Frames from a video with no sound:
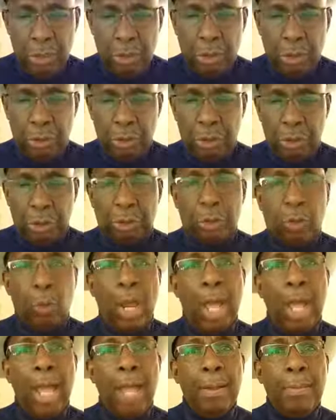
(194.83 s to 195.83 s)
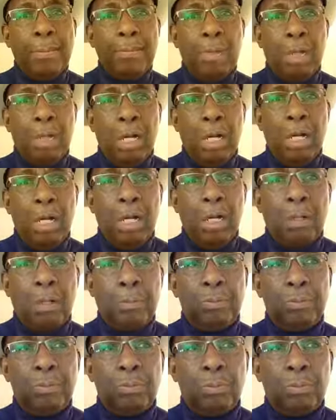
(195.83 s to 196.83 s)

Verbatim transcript: to subscribe uh,